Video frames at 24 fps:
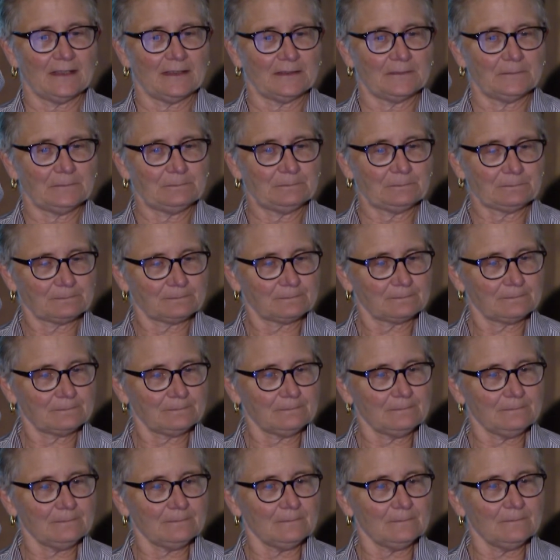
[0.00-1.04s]
it,
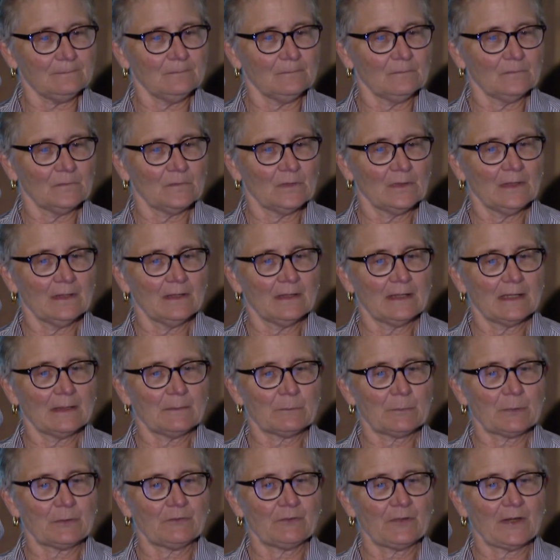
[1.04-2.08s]

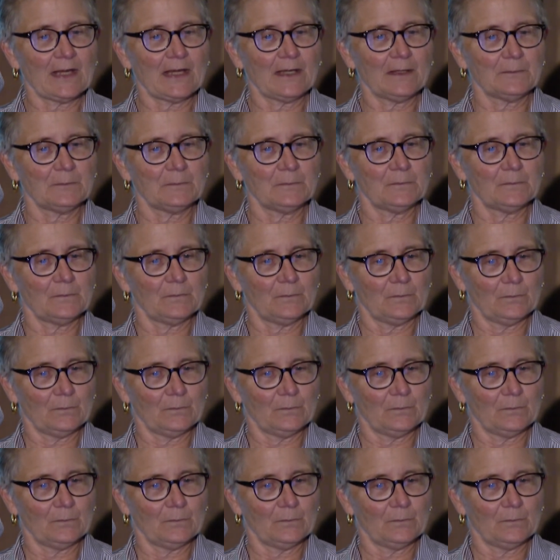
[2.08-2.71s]
and prepare